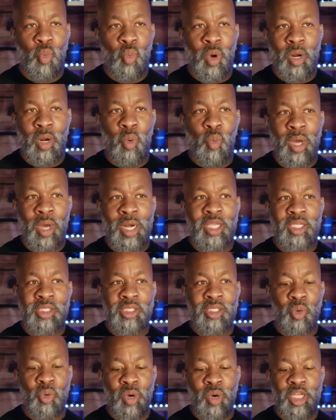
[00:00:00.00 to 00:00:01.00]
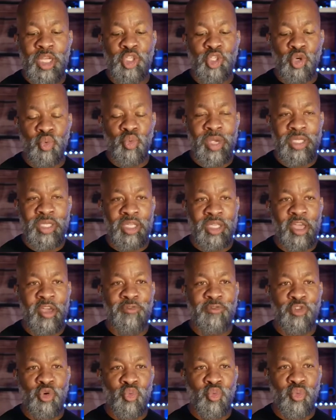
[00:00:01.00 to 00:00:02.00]
what is your reason?
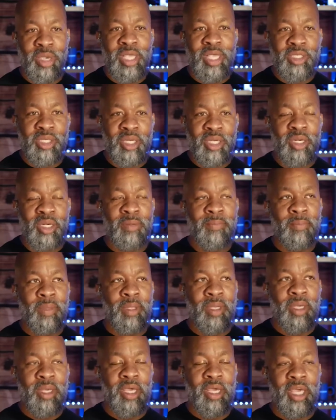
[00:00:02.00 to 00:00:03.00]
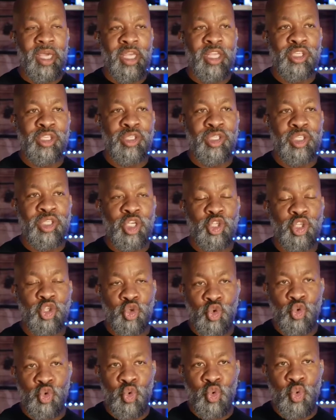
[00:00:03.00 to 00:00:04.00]
If your reason is
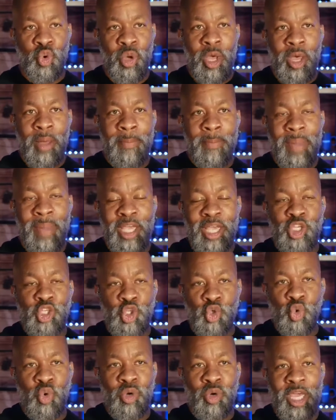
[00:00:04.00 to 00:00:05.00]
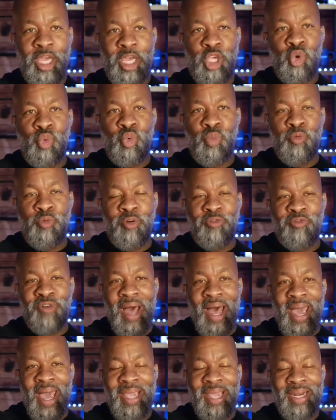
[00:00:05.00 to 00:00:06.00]
to make sure that you
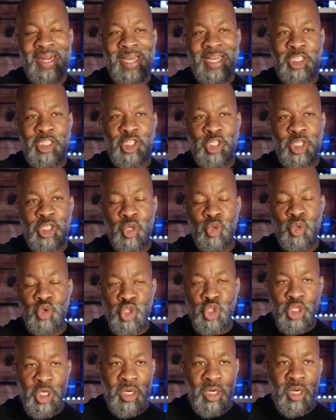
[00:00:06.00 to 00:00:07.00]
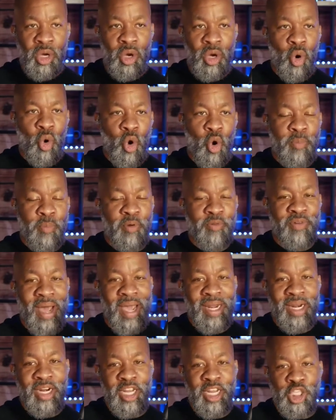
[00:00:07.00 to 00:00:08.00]
provide a solution or
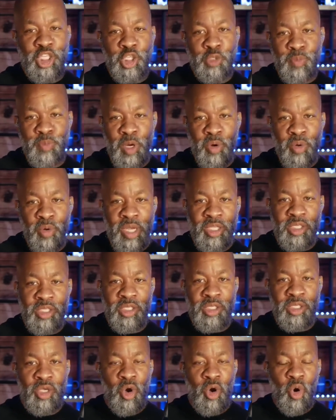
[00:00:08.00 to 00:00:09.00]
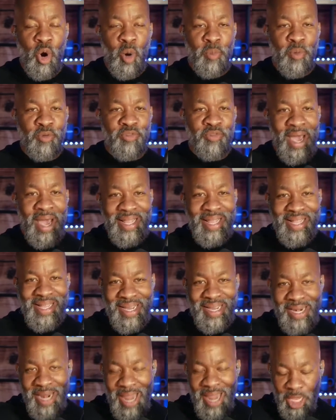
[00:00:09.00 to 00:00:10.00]
provide an experience or provide
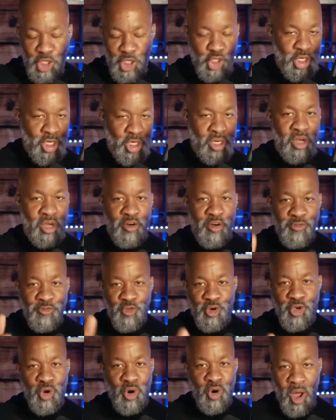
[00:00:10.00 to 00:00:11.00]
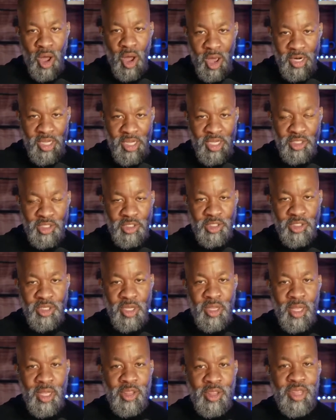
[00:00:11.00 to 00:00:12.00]
connection for your
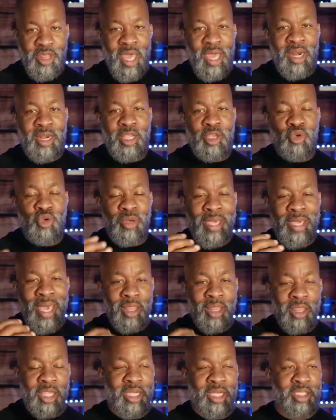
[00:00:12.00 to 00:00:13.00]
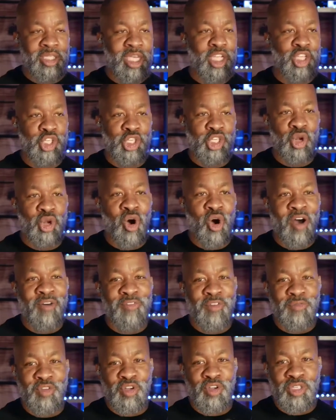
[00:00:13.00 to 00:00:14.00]
audience, then you get the attention
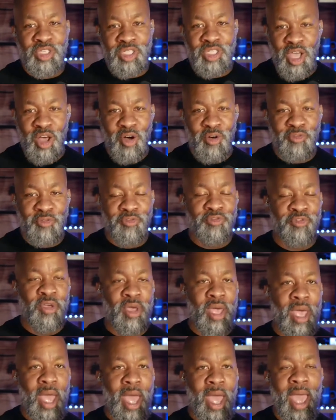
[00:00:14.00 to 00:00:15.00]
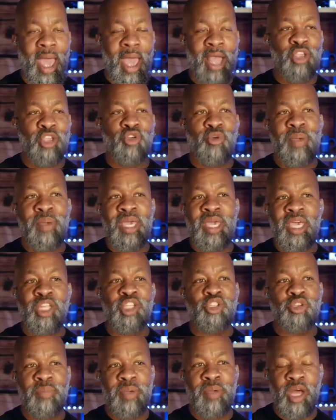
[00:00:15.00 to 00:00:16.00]
off of yourself and you
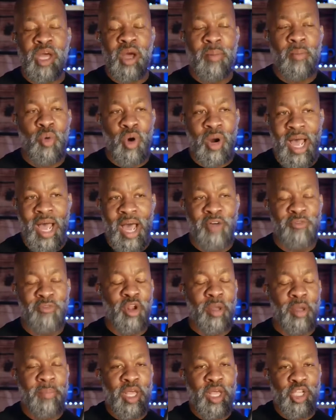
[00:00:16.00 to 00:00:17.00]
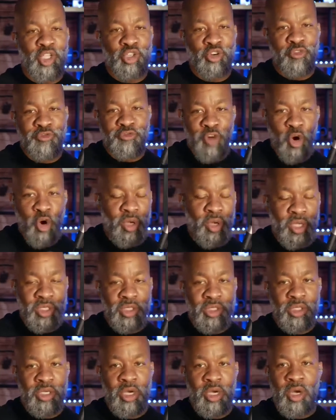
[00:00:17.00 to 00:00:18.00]
begin to become more confident because you're
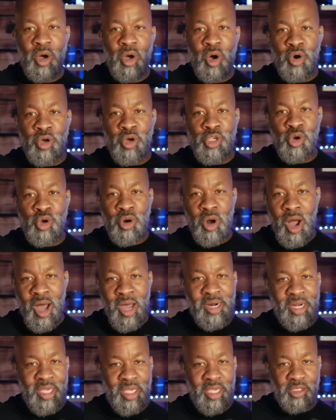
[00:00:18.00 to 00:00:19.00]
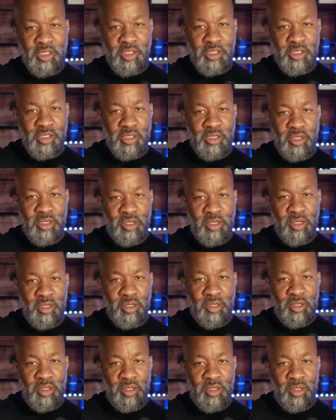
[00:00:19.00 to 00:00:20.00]
focused on your audience.
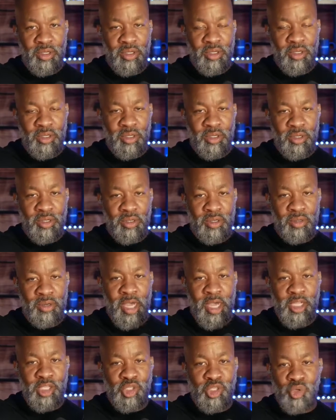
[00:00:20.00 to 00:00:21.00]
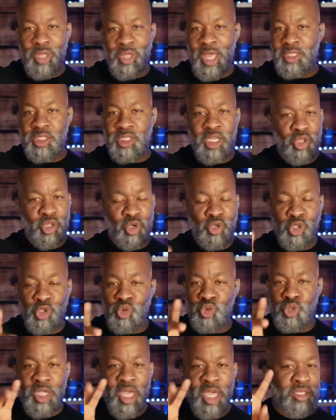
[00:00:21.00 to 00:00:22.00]
Right? So that's it. Those
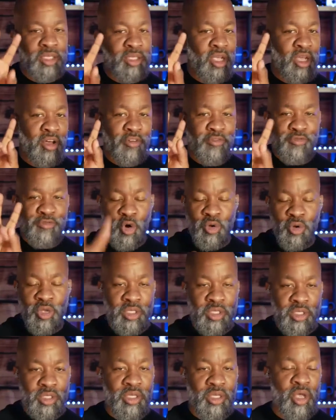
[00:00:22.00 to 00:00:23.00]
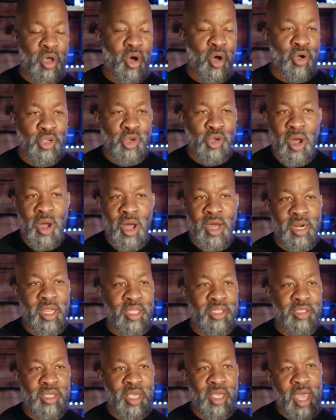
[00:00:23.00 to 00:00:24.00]
two things. Focus on your
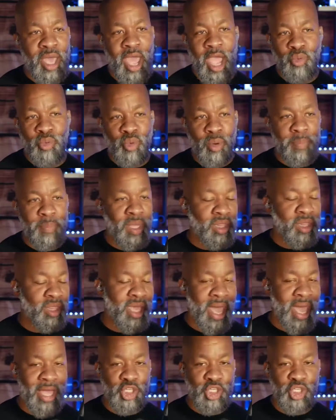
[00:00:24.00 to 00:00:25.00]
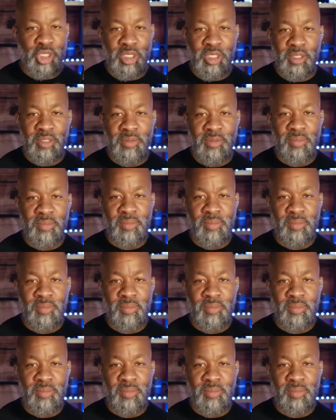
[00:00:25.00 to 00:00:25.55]
audience and repeat the action.